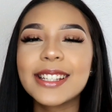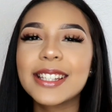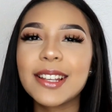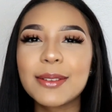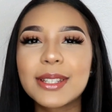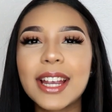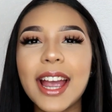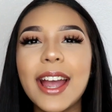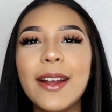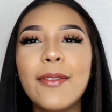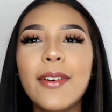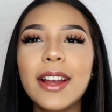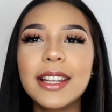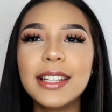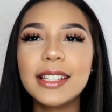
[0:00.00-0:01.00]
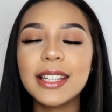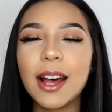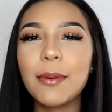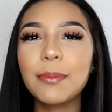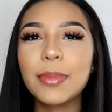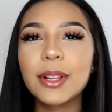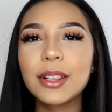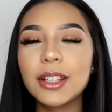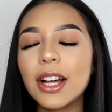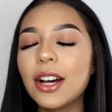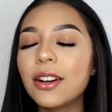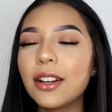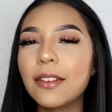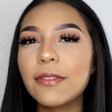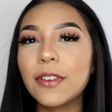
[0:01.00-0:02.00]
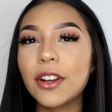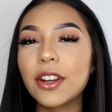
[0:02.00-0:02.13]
to subscribe down below if